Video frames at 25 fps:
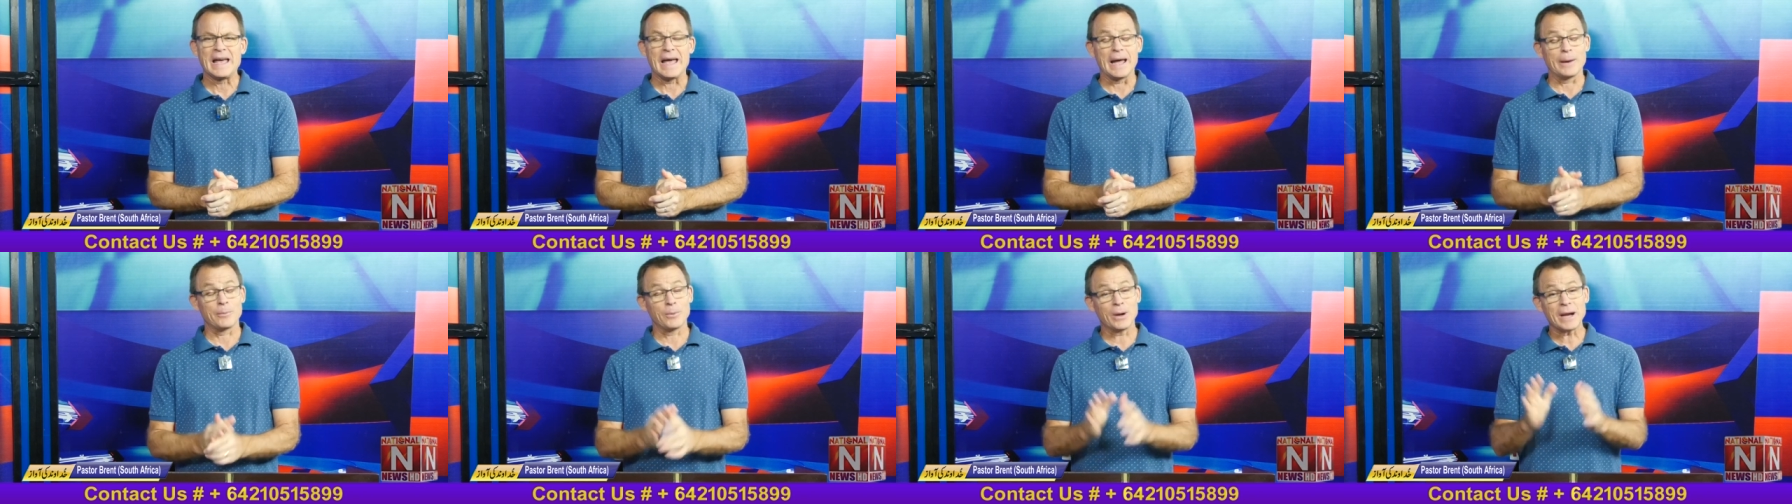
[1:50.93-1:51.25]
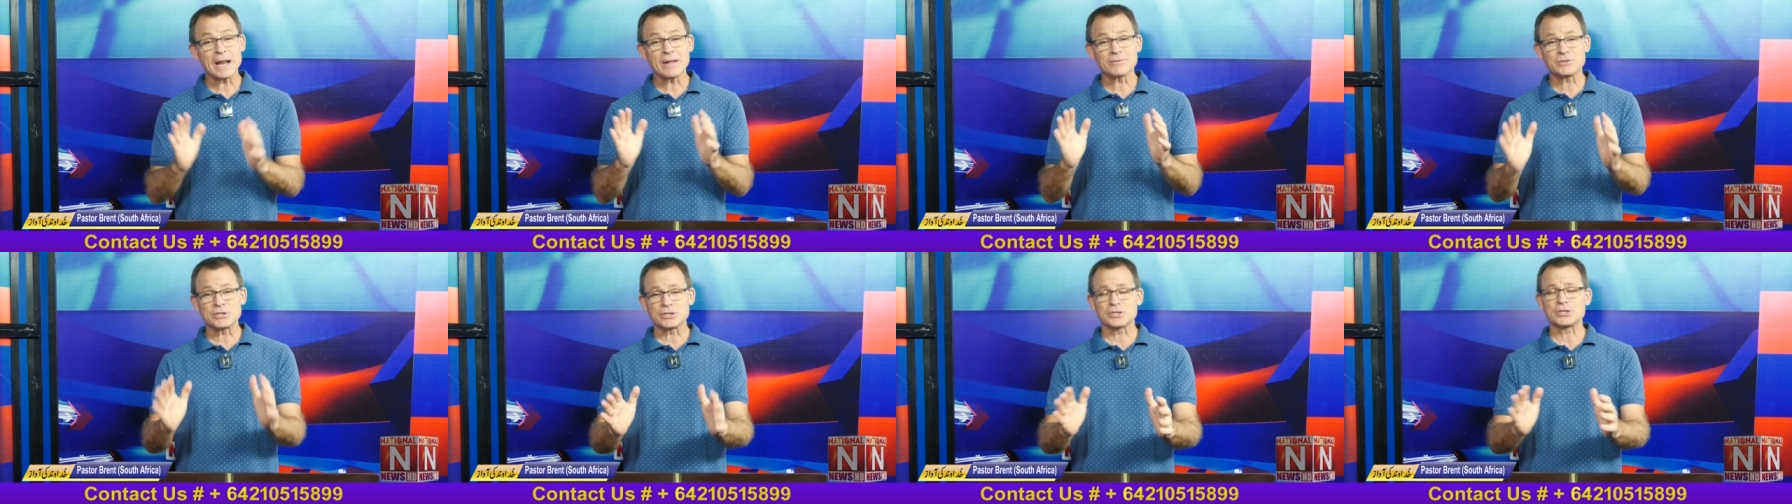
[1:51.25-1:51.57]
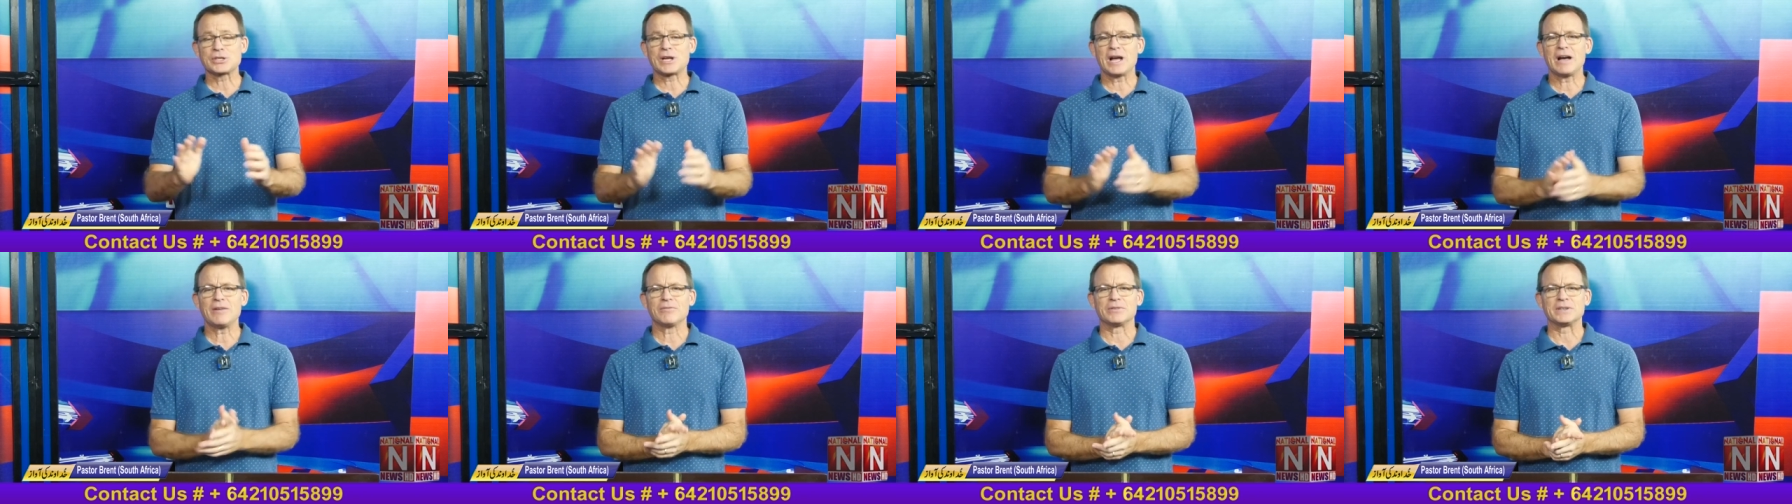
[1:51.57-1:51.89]
And what I've
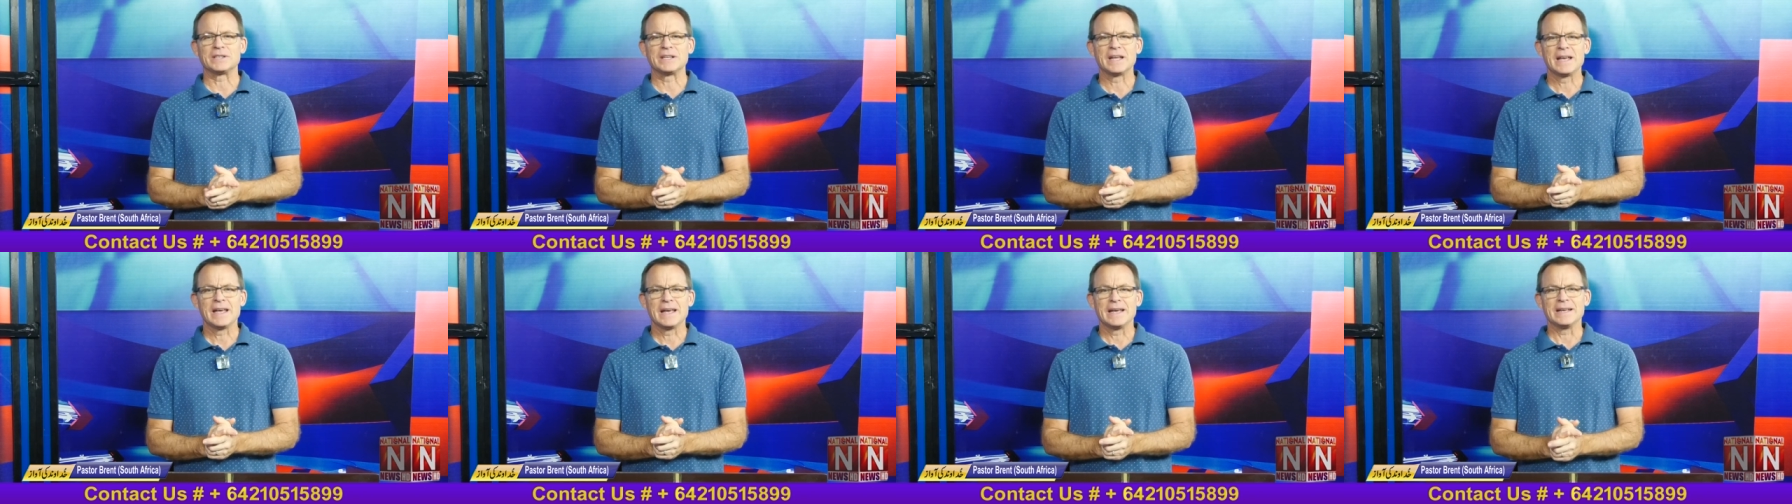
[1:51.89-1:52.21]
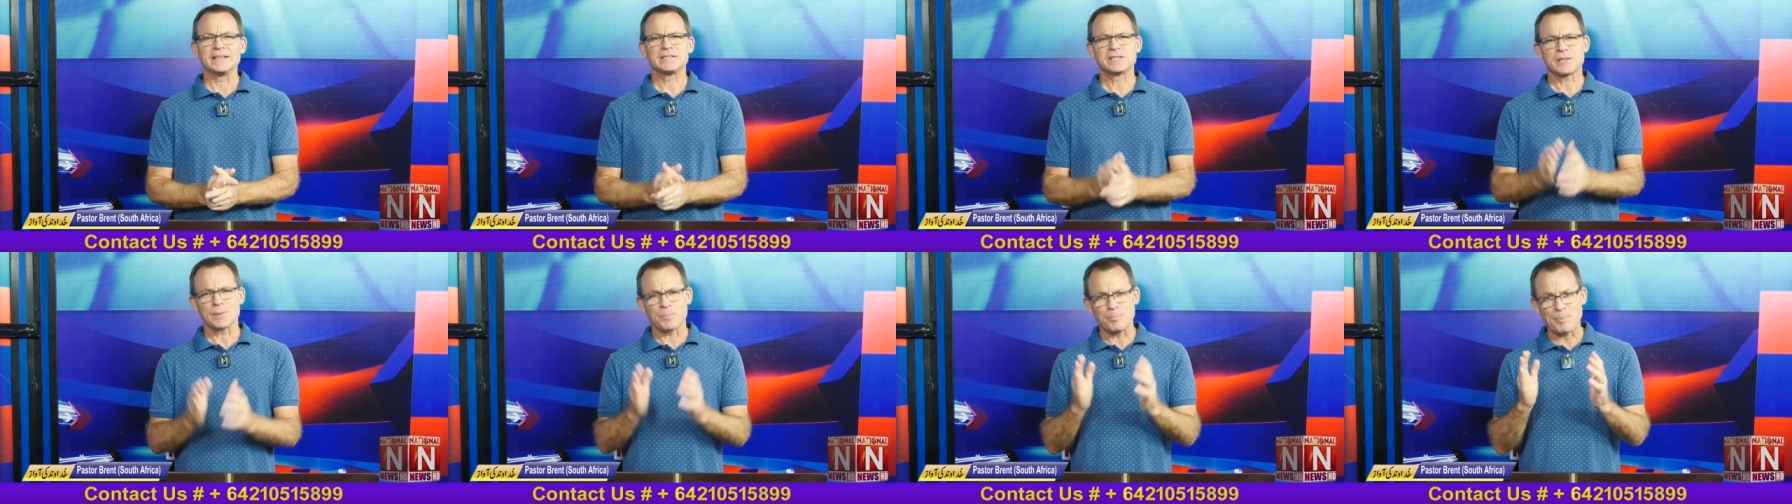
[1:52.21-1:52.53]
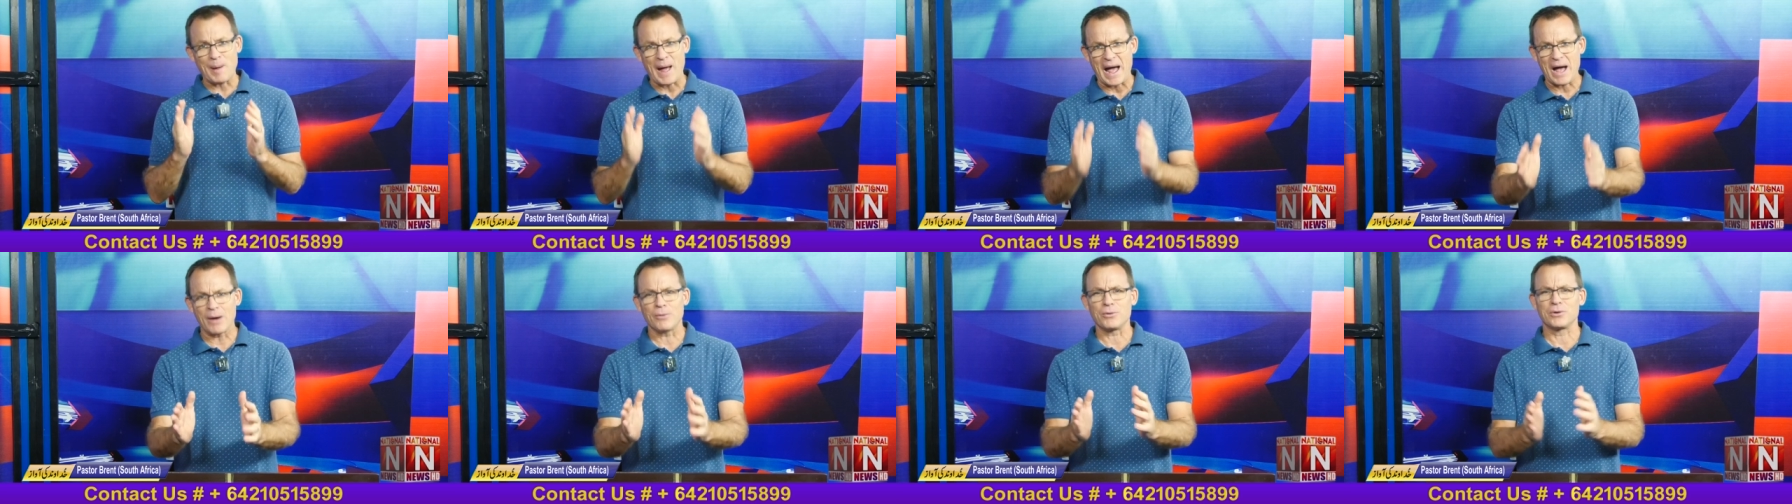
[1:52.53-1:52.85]
discovered is the
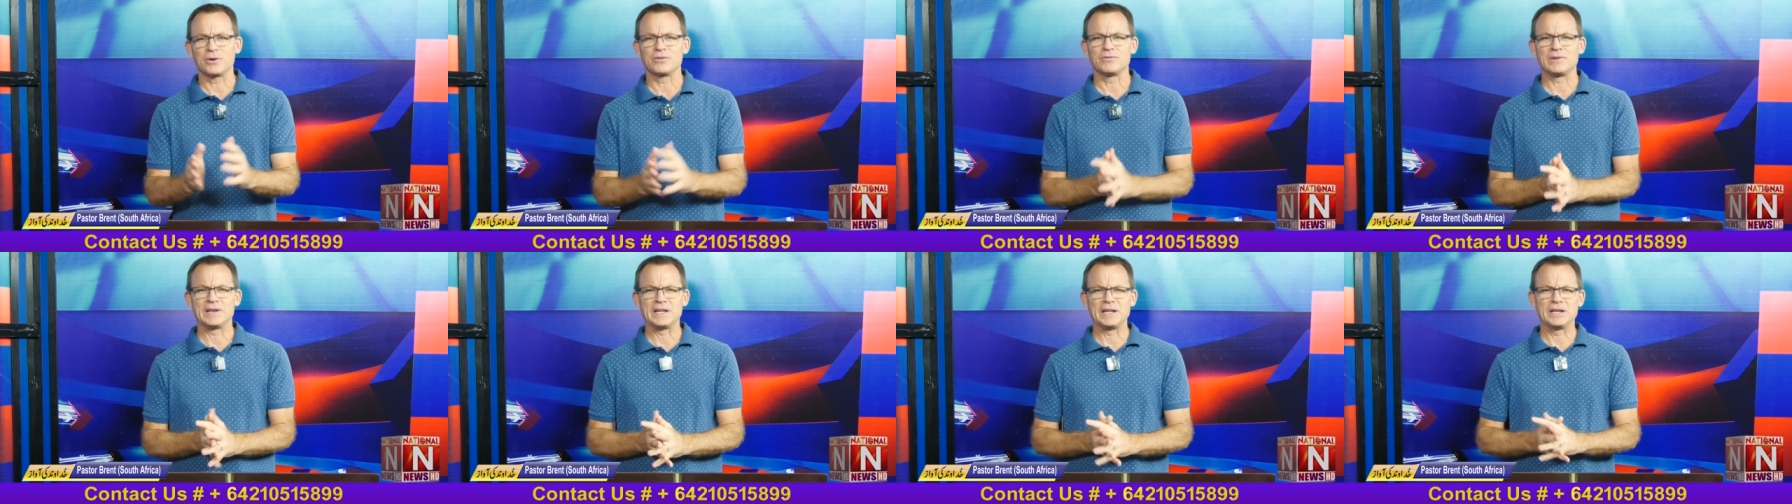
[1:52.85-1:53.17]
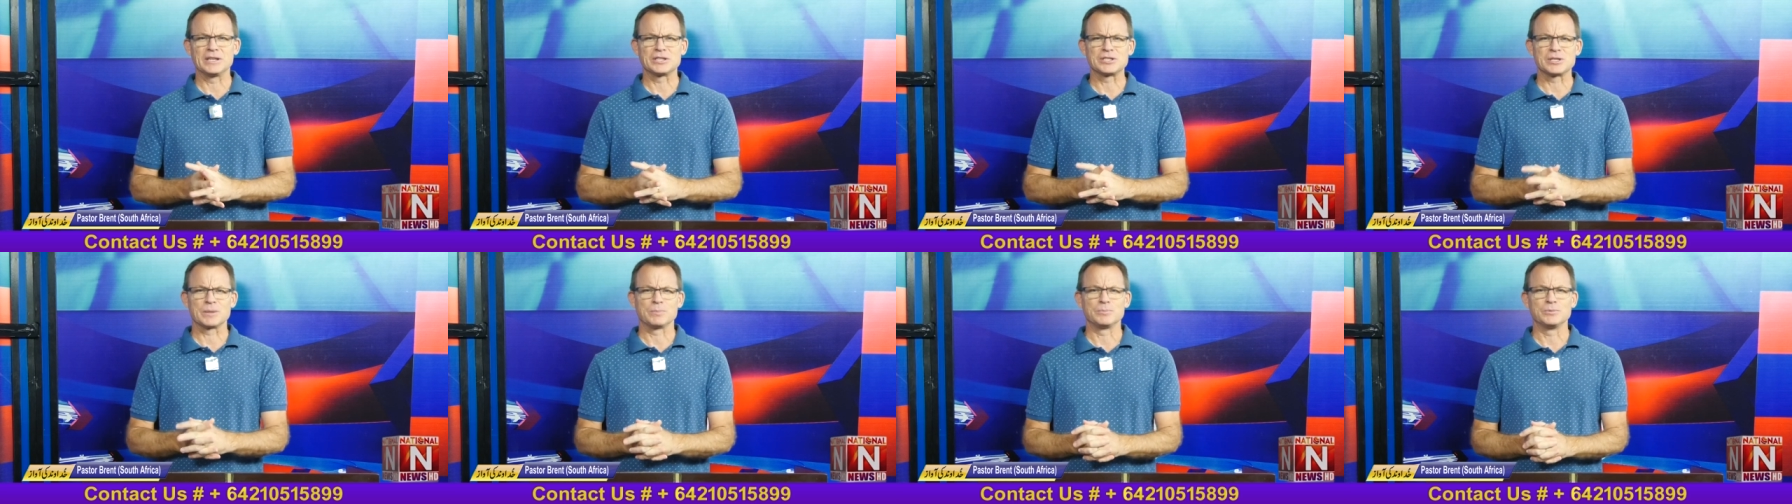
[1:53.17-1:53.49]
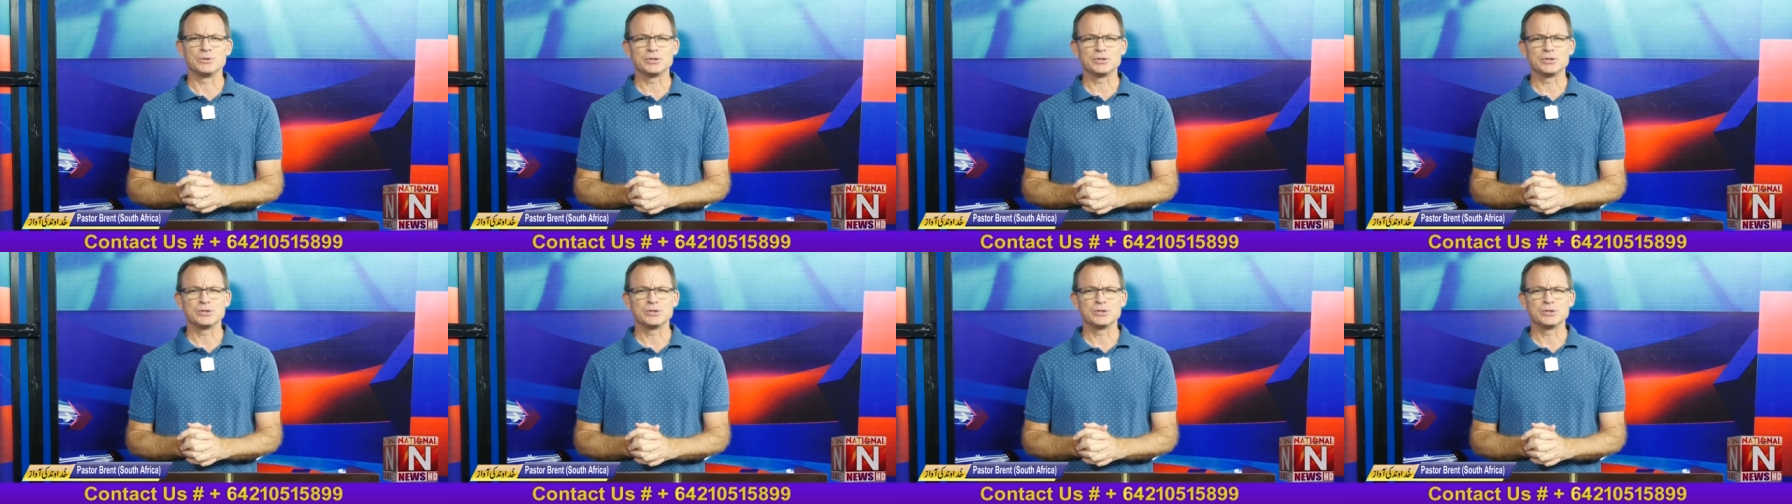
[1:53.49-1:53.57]
power of leadership.